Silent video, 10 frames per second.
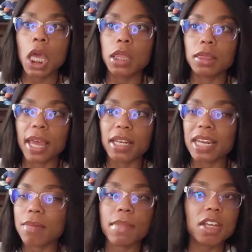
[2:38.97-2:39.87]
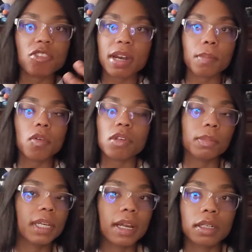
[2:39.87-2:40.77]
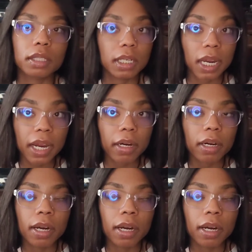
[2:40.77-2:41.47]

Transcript: that they may try to pull something out of thin air.